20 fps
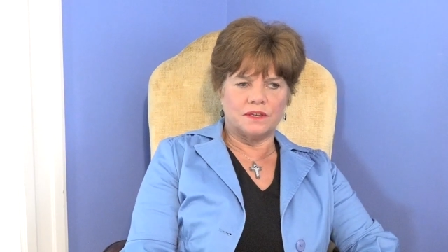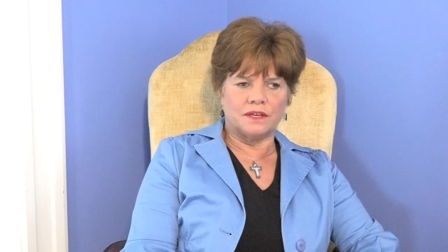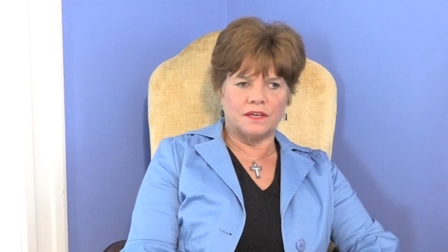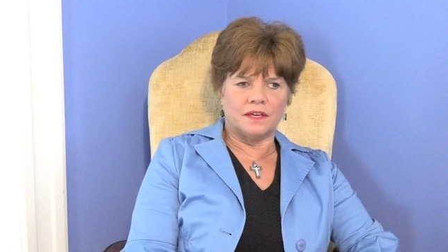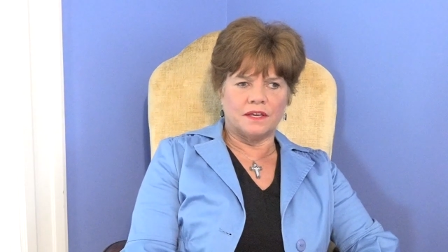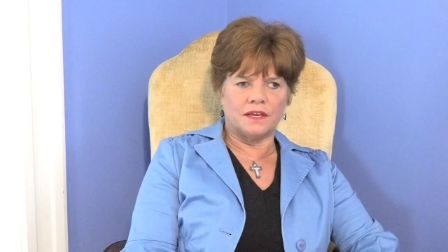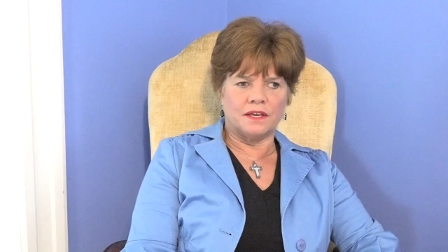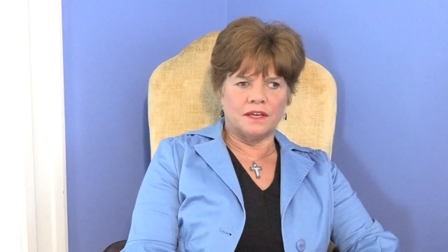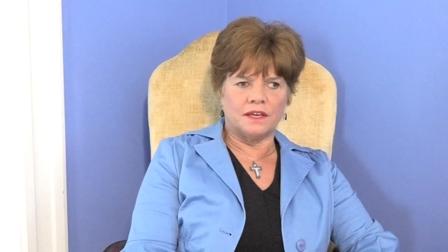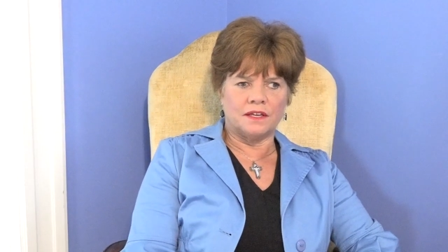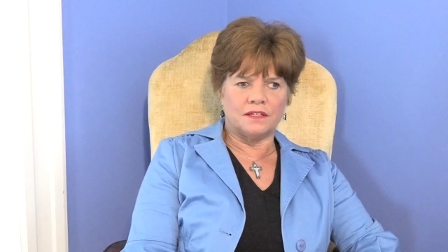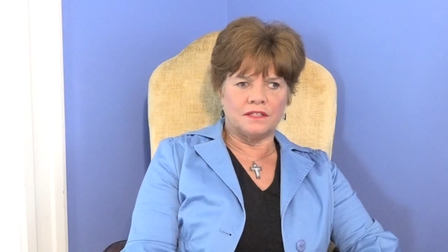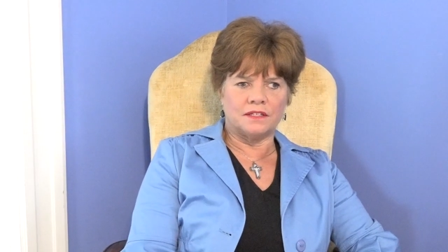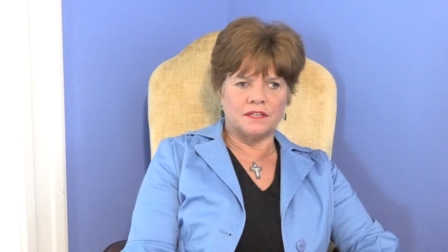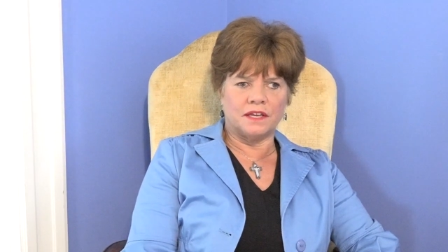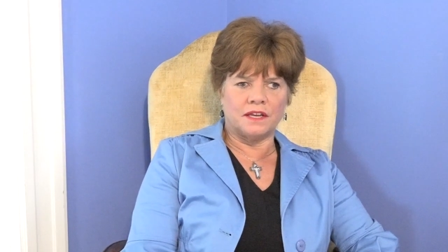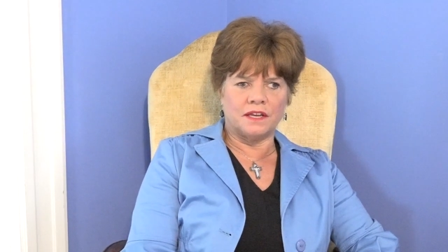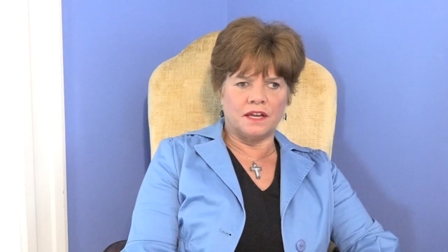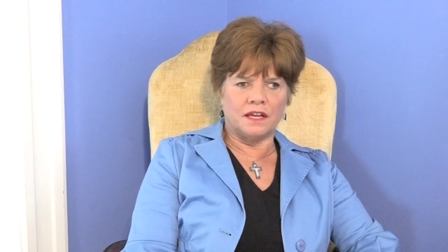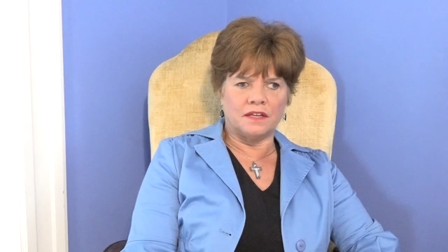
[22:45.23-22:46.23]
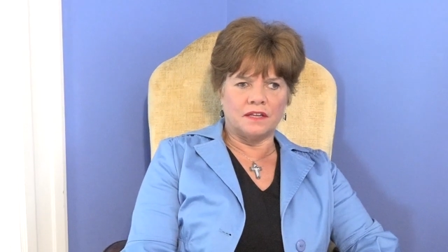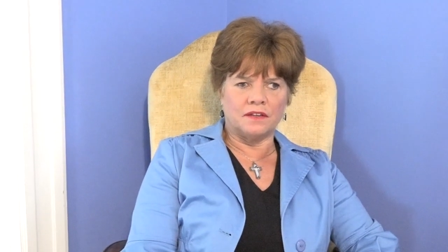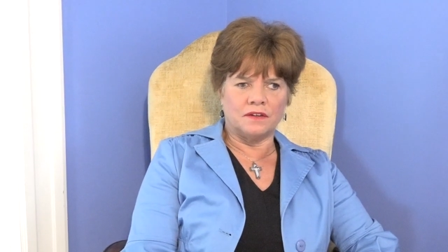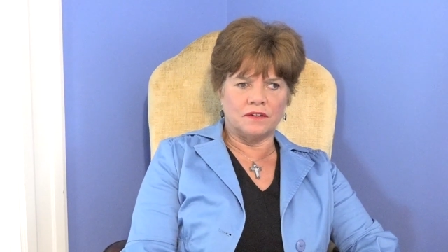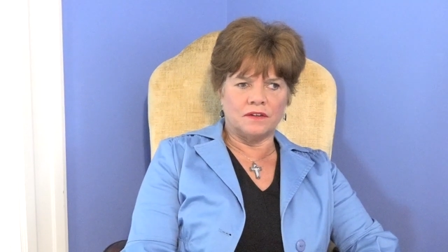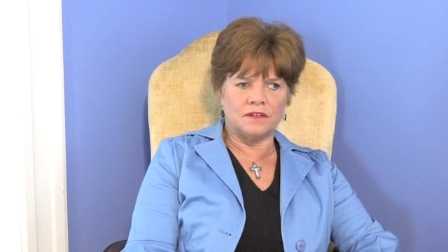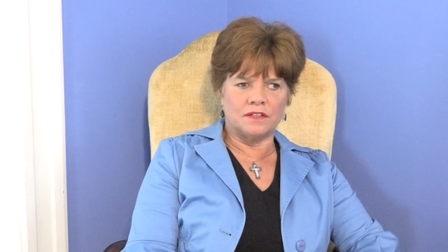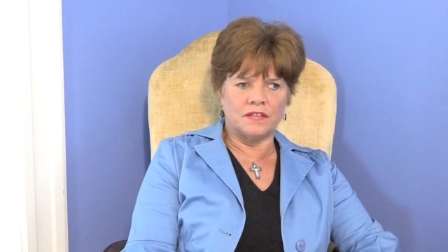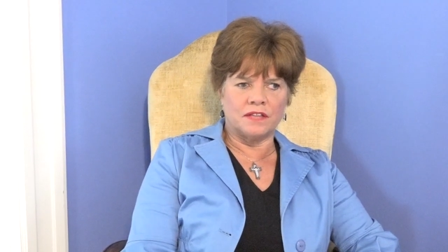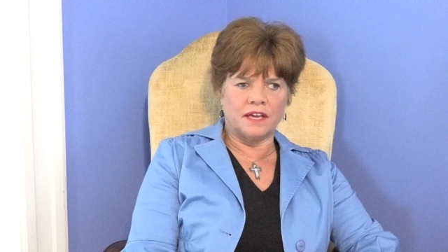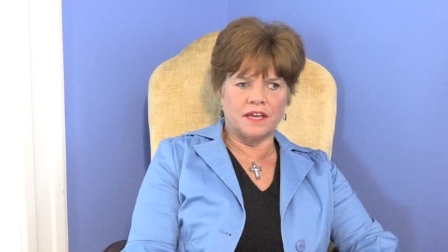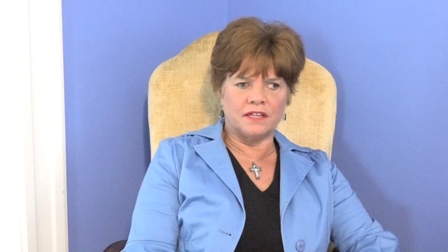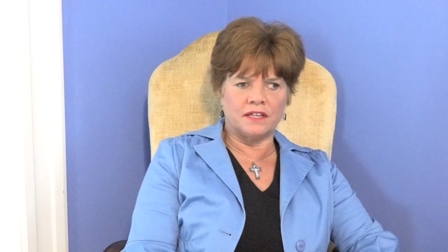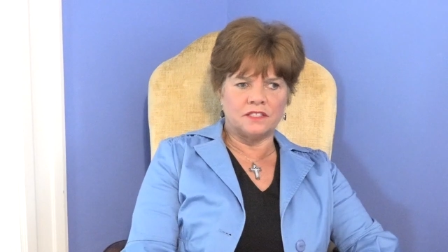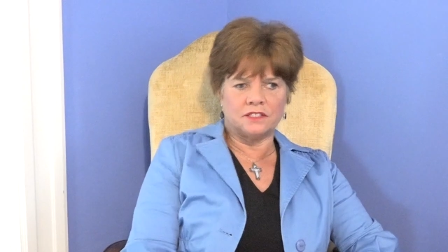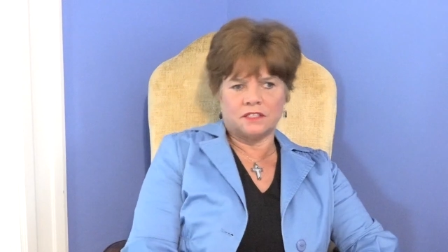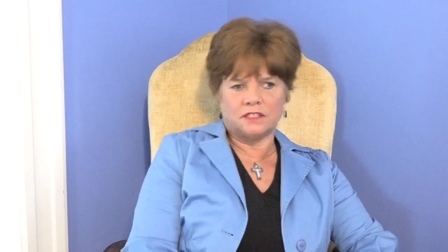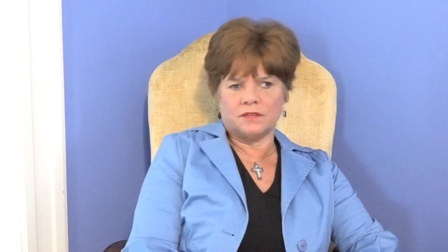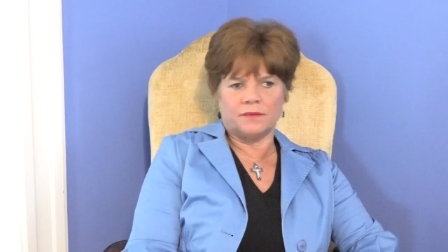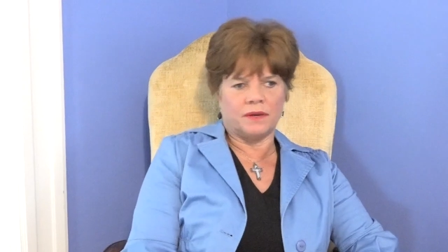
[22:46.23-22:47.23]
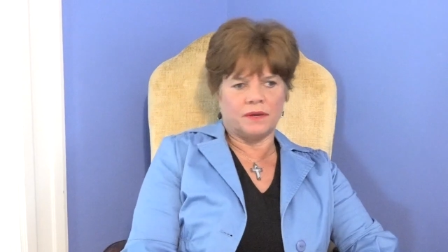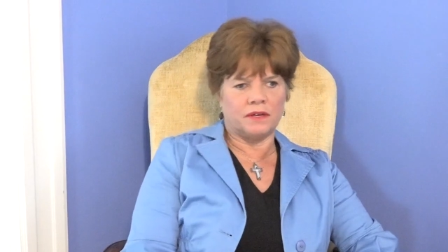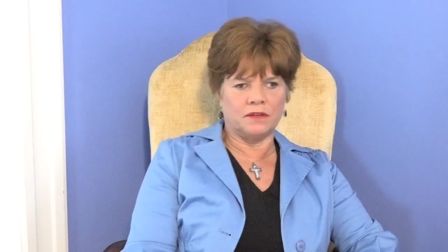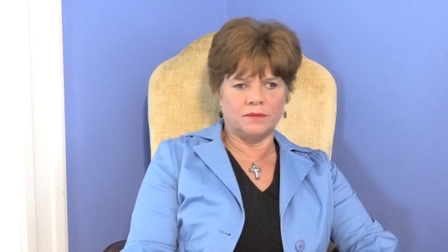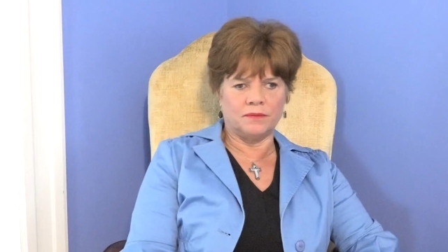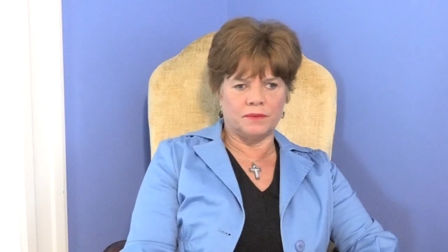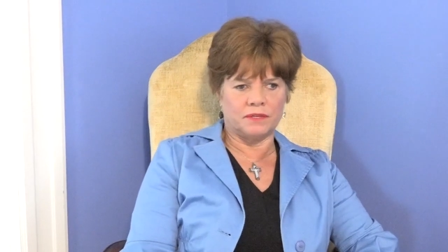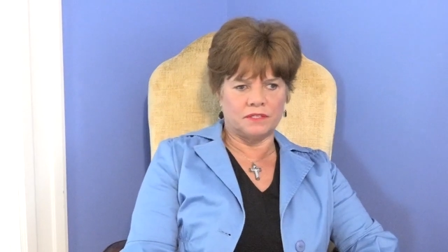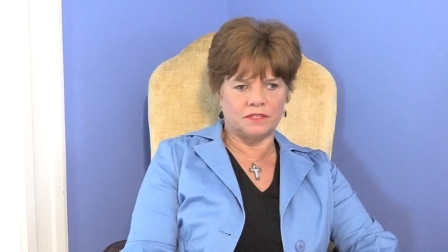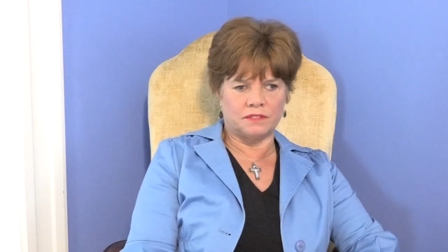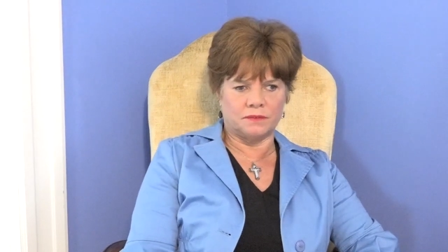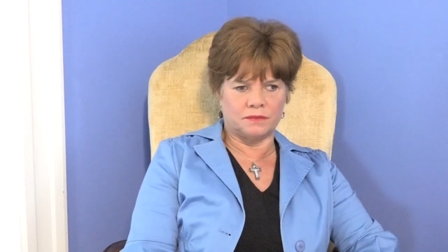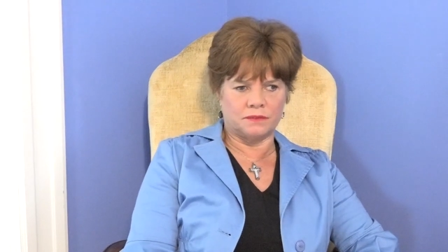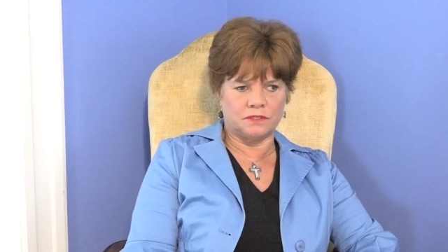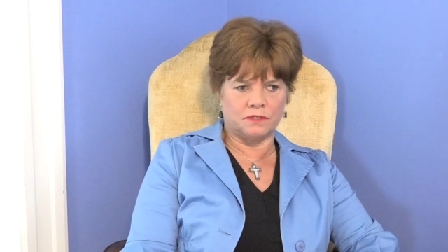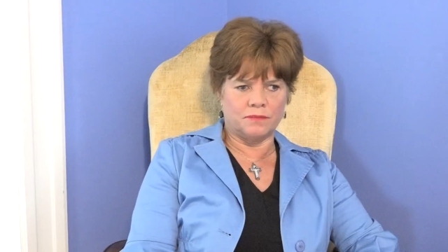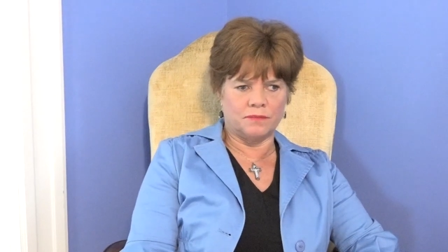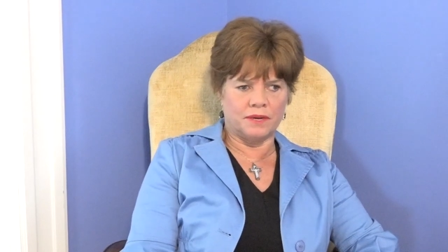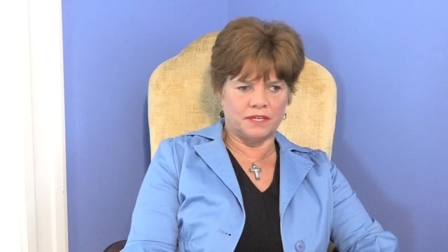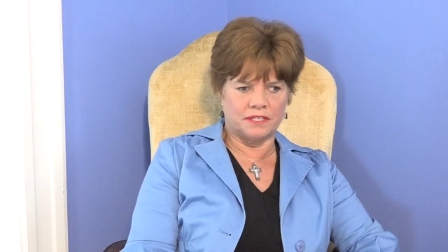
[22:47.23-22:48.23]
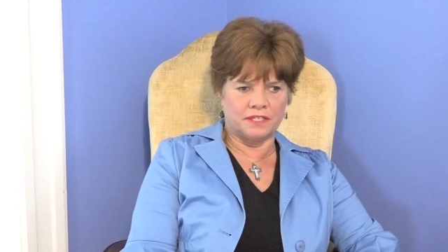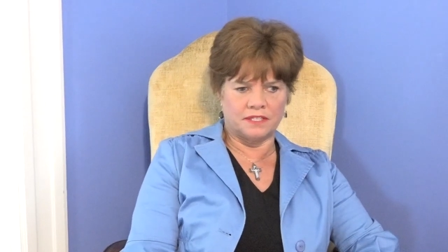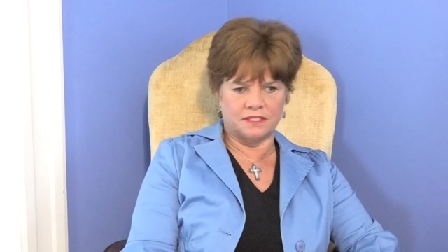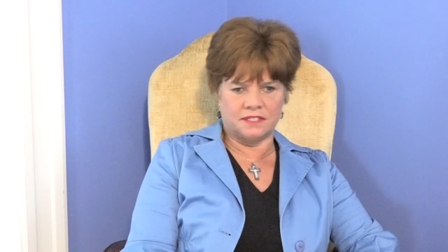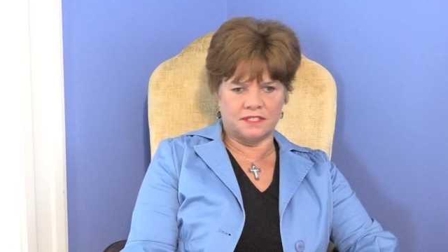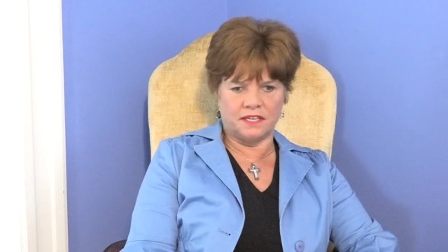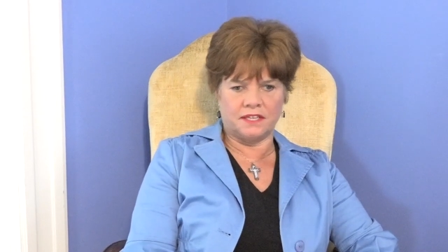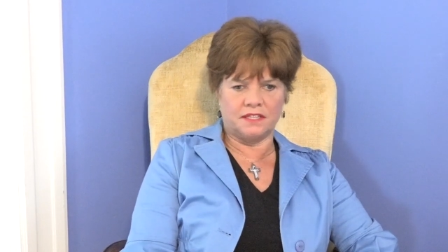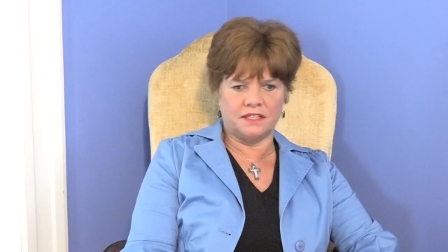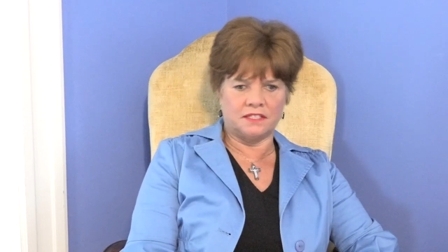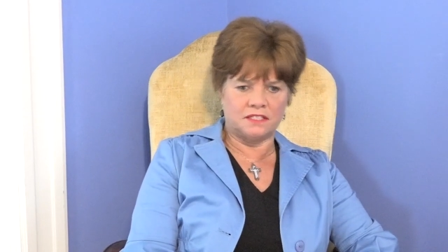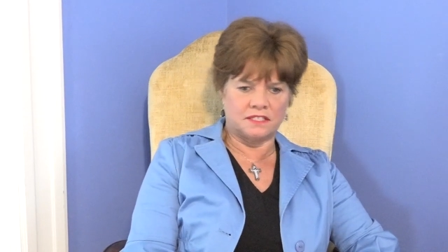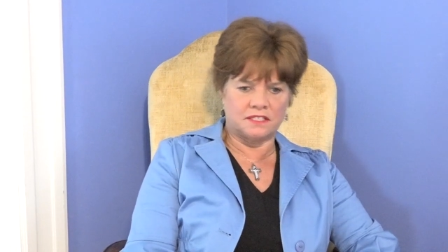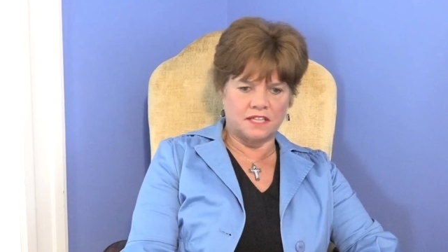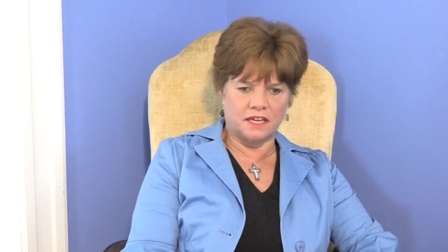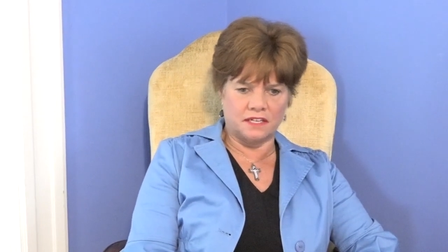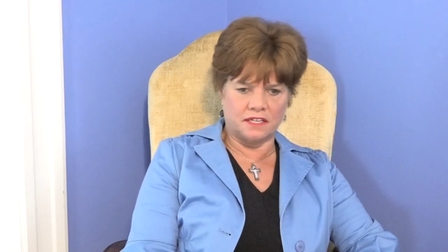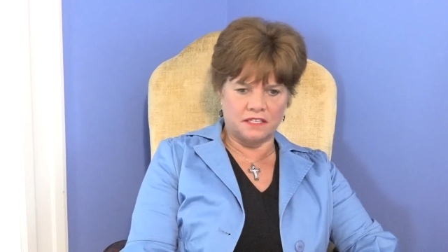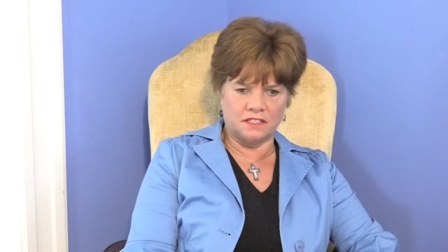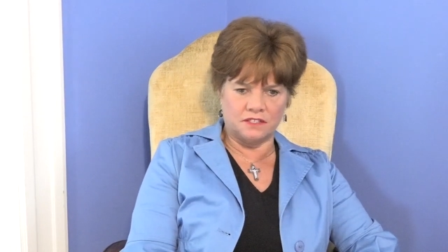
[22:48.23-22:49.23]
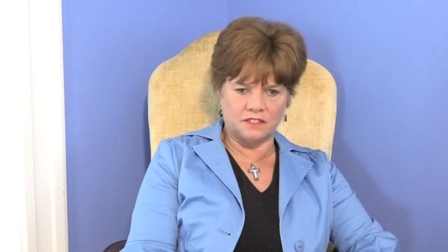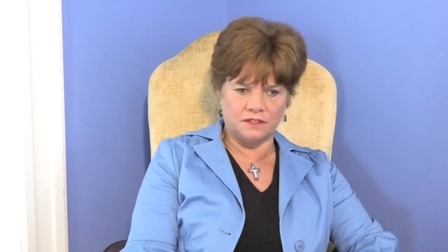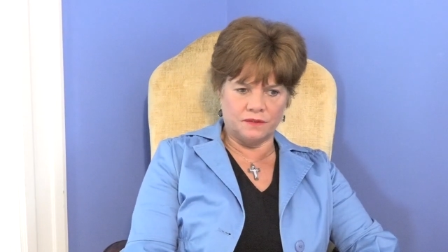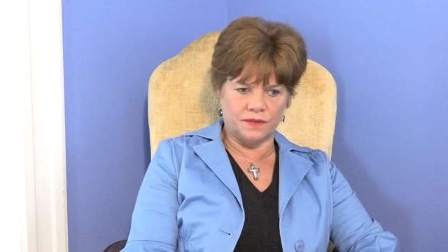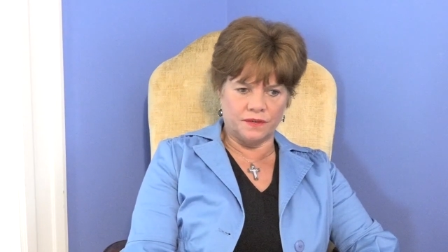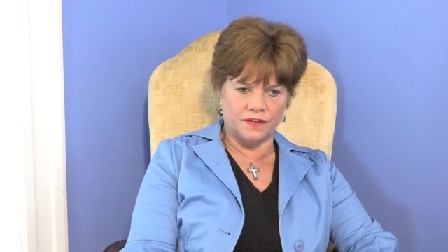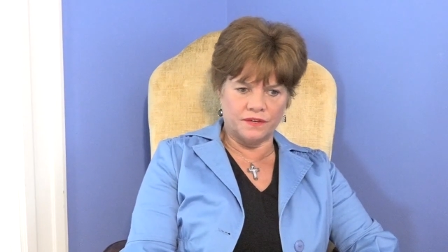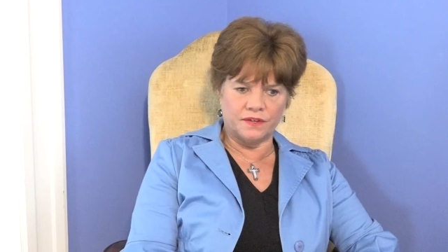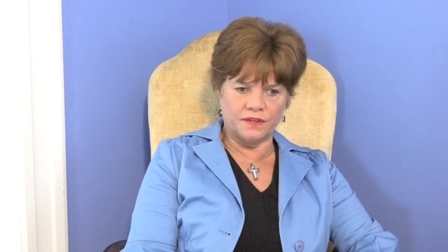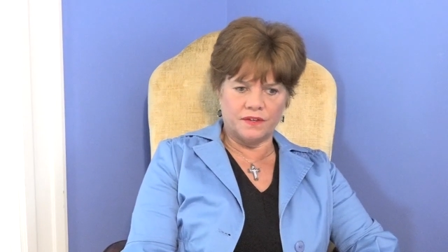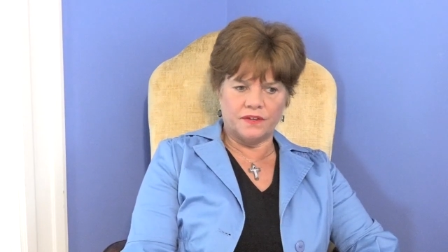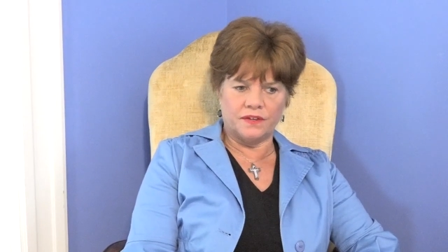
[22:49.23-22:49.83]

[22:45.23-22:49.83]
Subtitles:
And I learned that just on my own because there was nobody to say, this is how you do it.